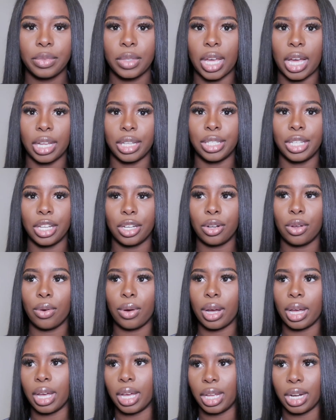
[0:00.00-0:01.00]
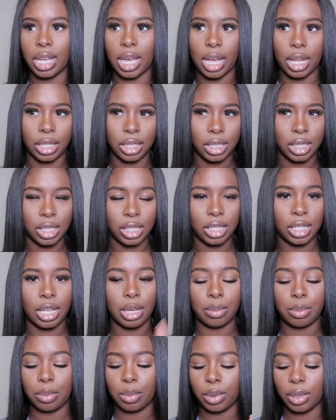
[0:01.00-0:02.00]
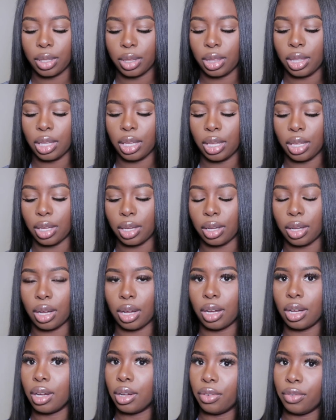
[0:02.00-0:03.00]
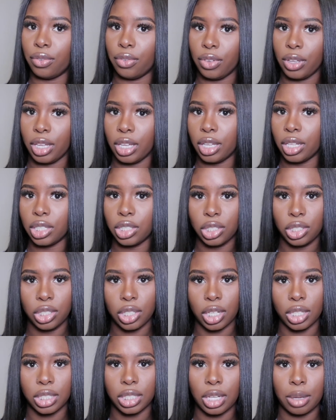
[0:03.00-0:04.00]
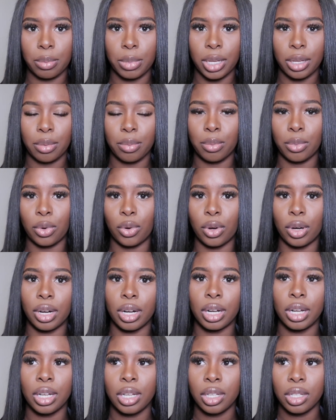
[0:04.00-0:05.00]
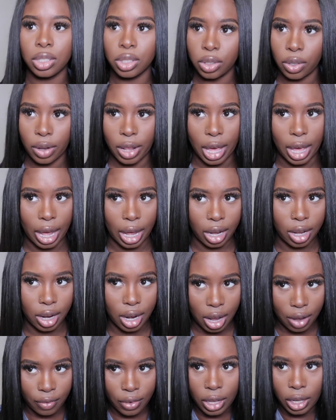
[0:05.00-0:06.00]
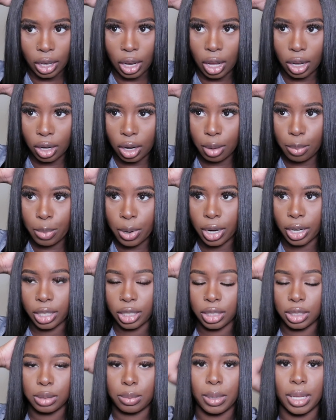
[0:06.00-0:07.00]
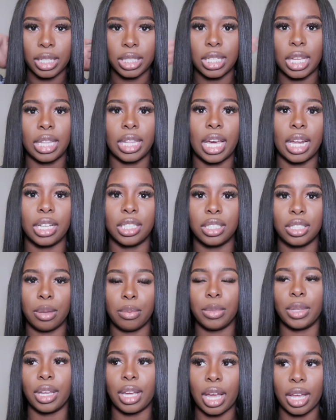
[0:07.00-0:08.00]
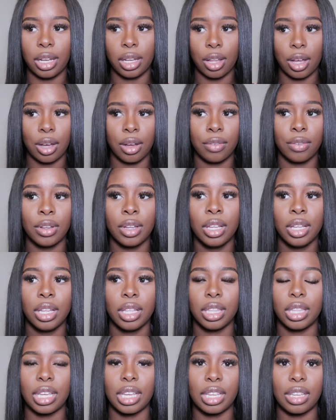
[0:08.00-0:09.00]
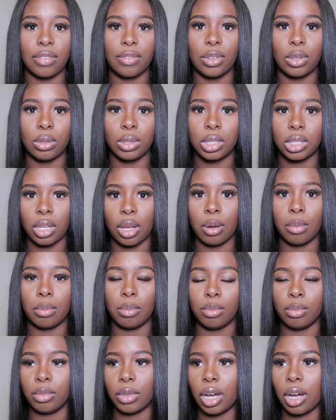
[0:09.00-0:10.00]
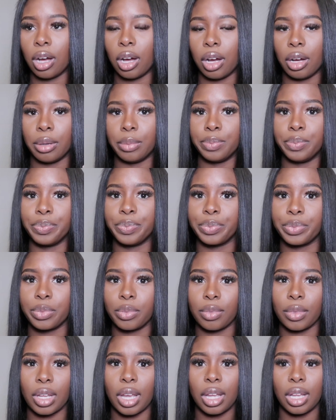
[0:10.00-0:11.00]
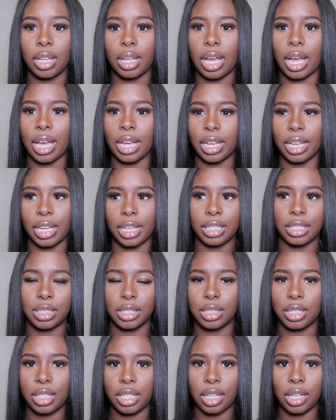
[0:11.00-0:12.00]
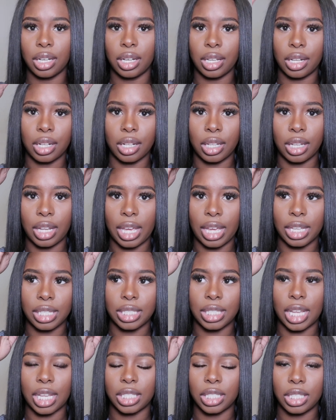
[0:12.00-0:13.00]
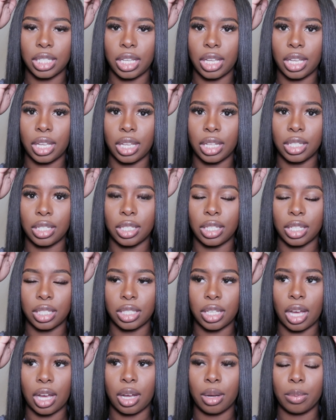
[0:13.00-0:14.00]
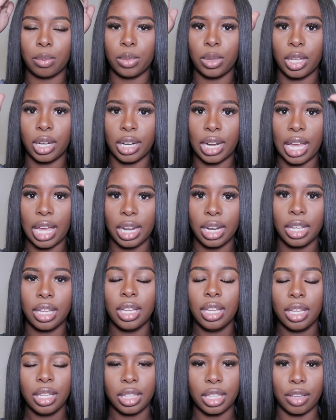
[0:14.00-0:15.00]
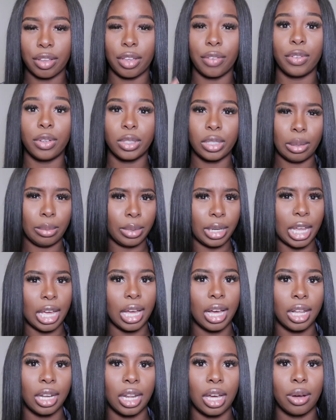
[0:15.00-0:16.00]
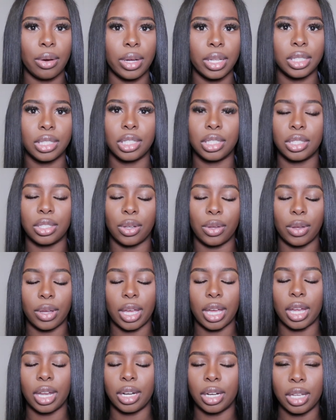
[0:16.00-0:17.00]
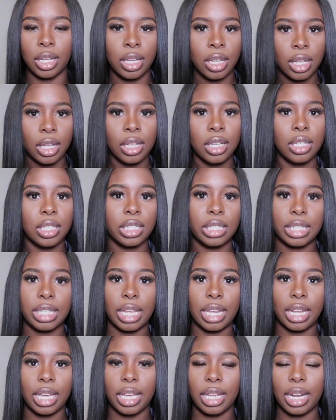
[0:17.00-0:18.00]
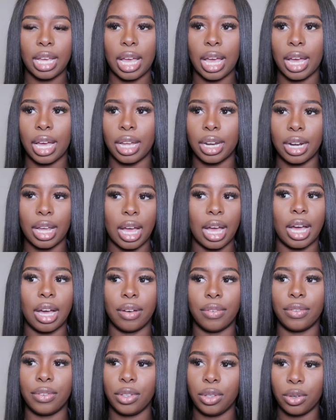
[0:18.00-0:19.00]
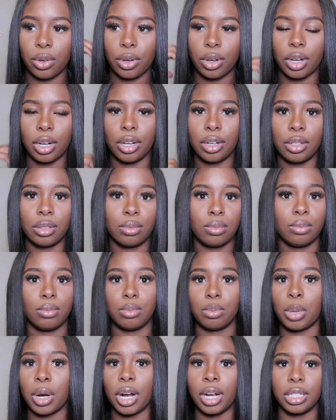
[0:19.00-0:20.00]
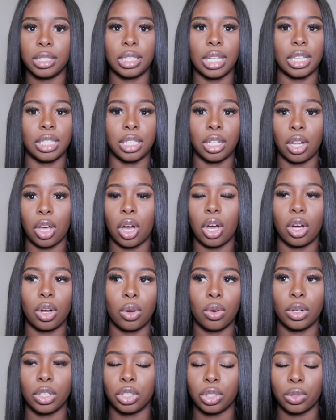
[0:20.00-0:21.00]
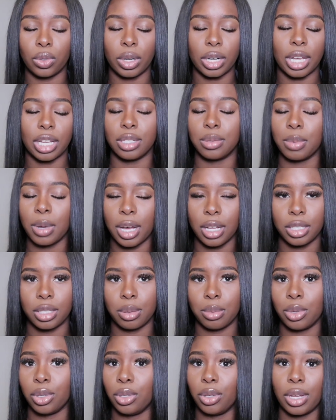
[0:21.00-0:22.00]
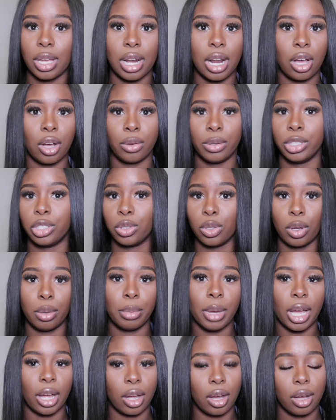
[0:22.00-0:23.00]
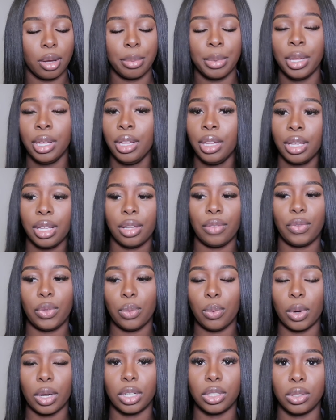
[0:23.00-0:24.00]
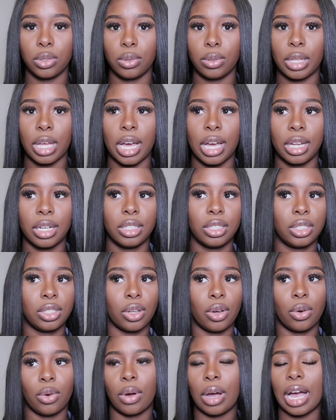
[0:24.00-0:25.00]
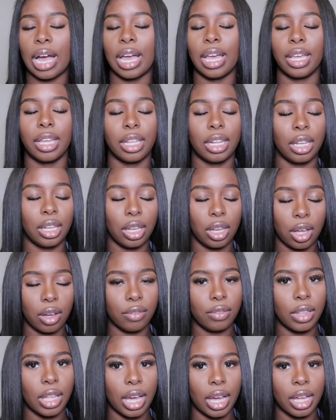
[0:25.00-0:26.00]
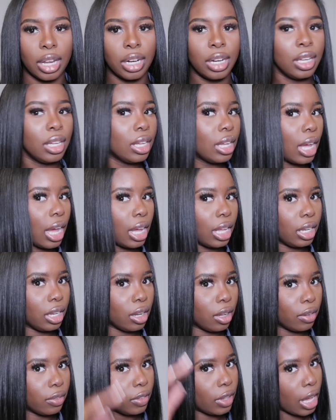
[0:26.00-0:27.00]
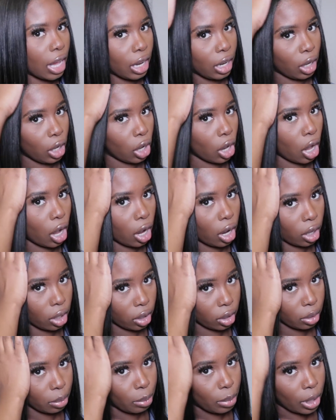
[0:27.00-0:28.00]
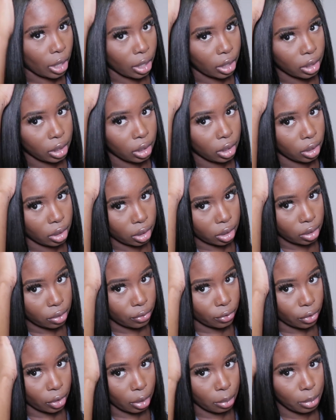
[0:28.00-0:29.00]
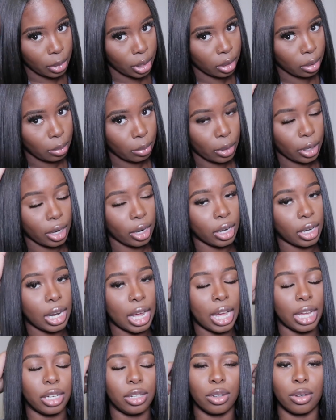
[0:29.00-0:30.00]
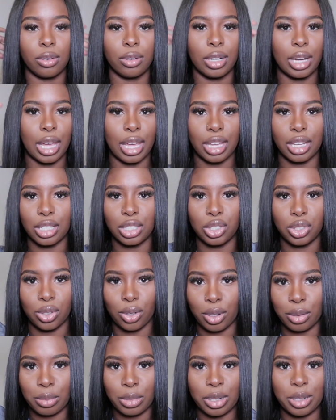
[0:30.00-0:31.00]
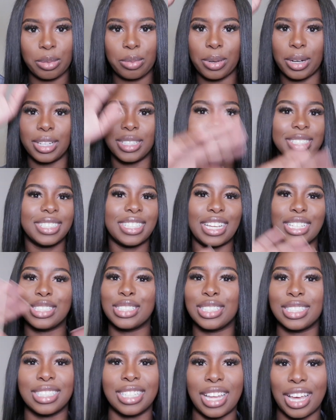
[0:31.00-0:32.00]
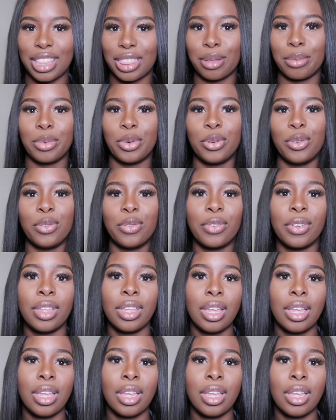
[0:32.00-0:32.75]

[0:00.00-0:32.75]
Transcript: I did go ahead and snip the V just a bit more so that I could have a longer parting space, and that is something I love. They give you some I guess the little lace that's in the top, the net, they give you some net allowance so you can slit it and have your parts as long or short as possible. You can always sew it back up if you want to do that. So I love that. I love that long part look for a middle part. I don't like short middle parts. That's just not the move.